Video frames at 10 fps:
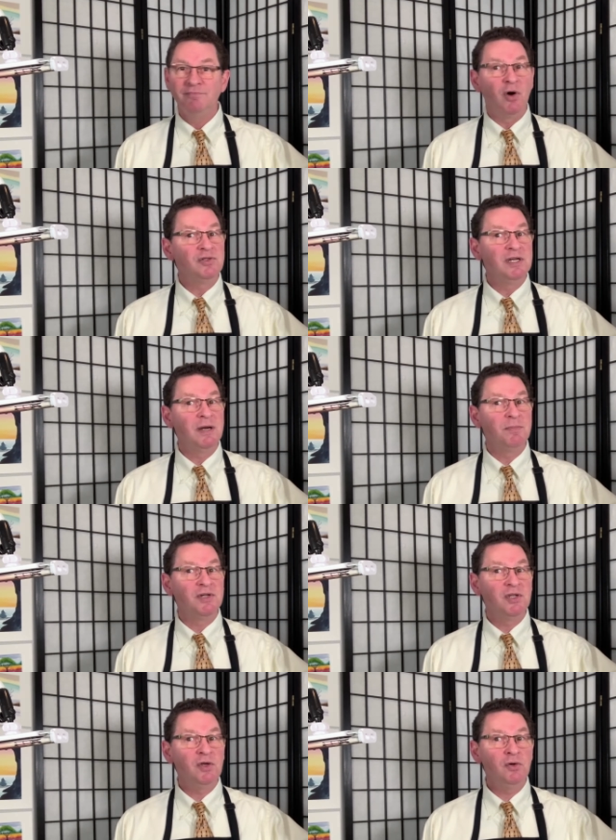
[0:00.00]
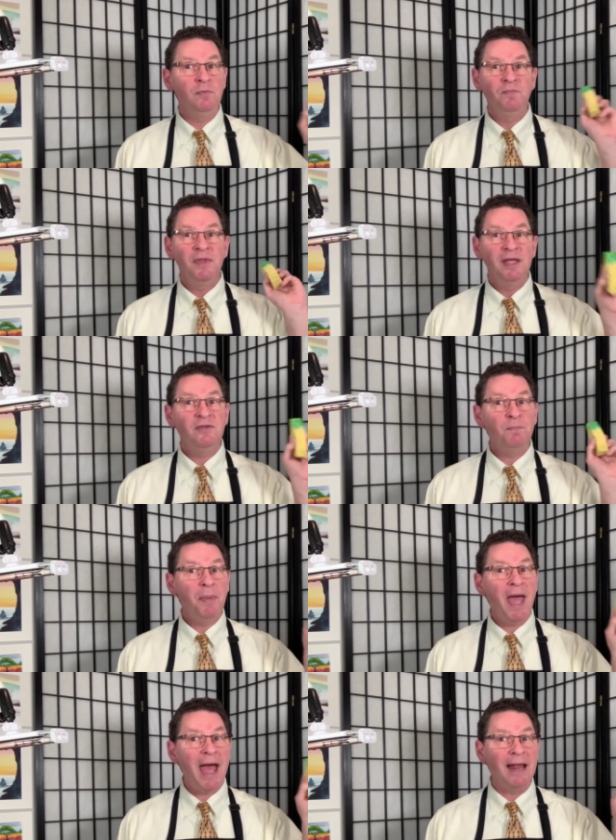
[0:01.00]
Motion number 2 is
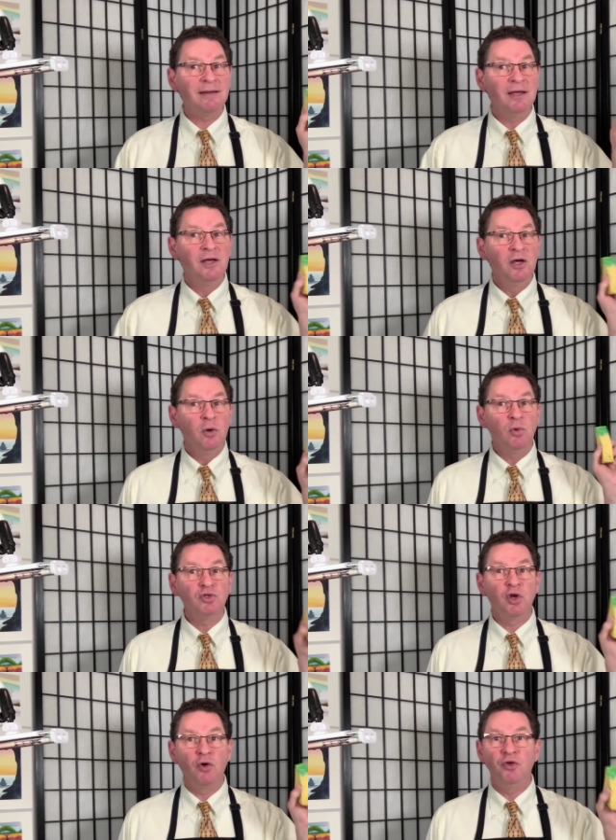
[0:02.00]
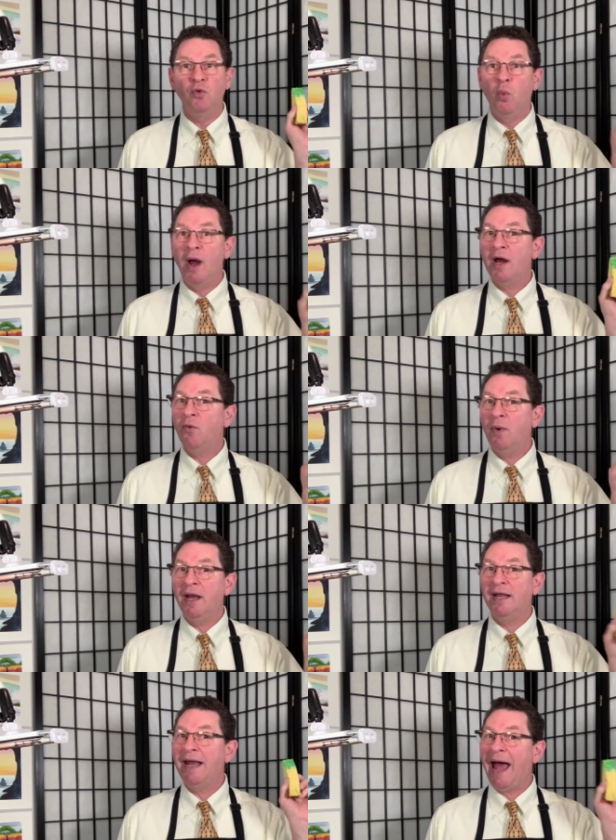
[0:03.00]
pat. We'll show you where,
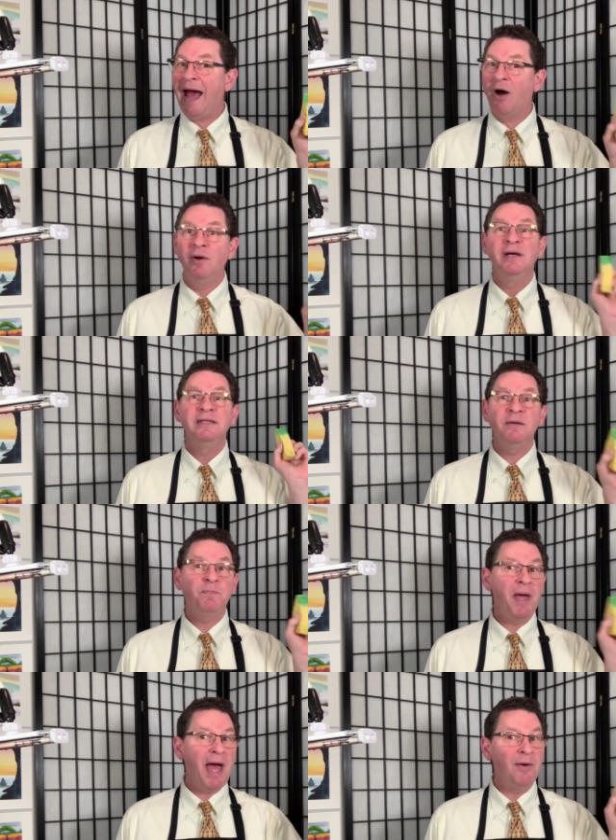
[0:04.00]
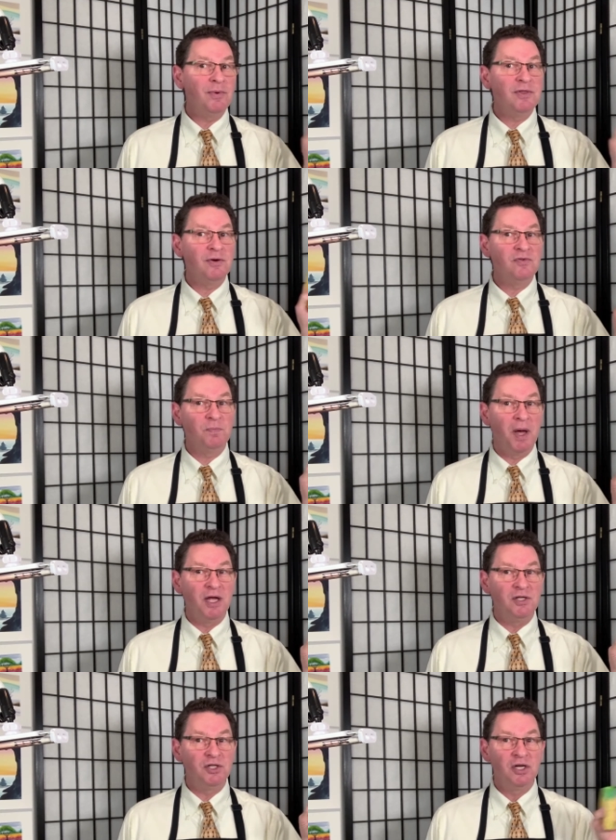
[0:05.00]
when, and how to pat with your
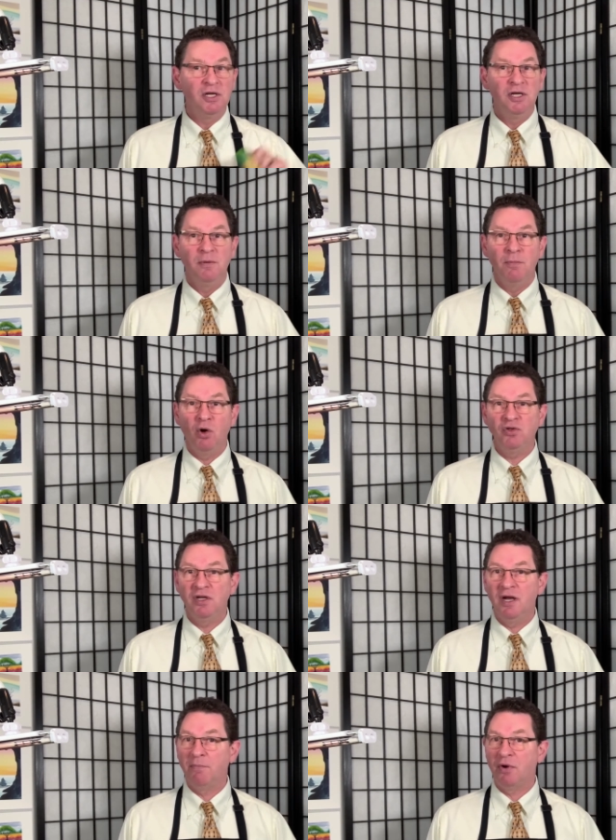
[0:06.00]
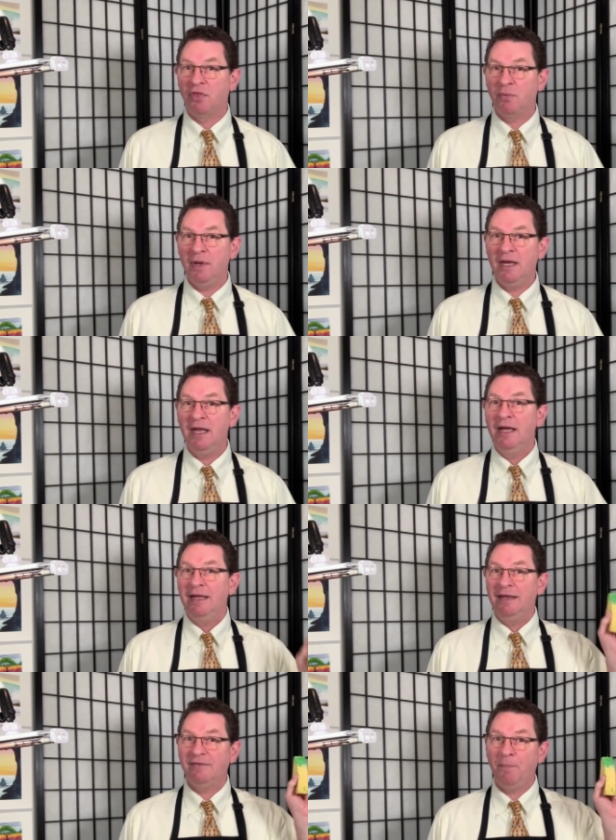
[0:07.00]
sponge. Motion number 3
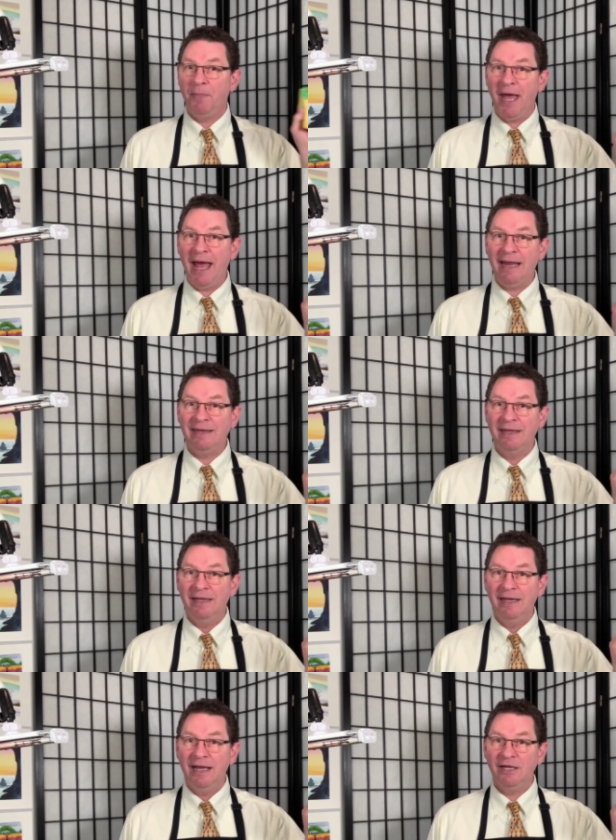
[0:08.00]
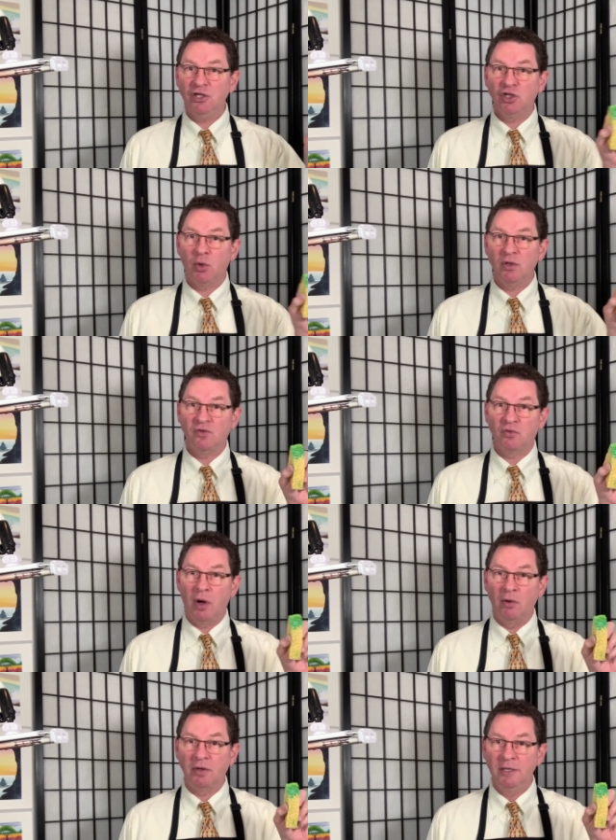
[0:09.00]
is a pat and a short
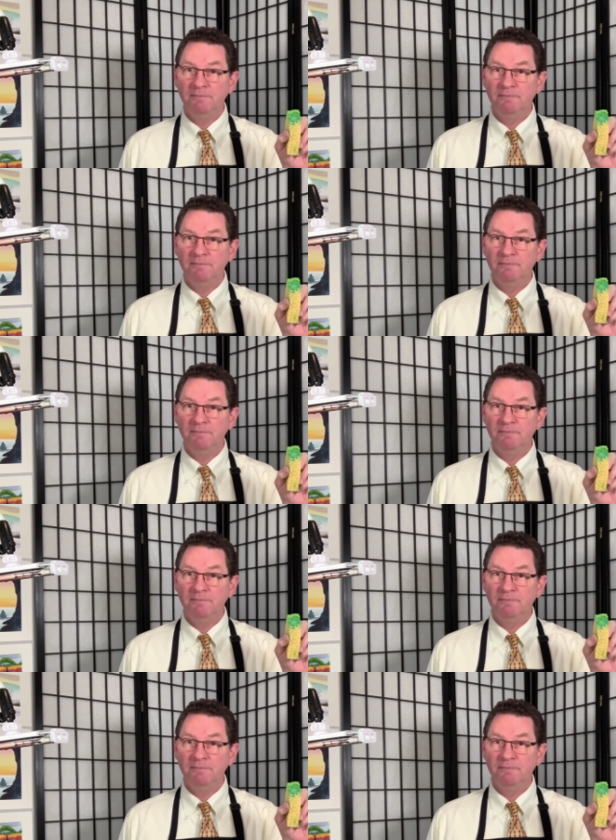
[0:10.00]
stroke.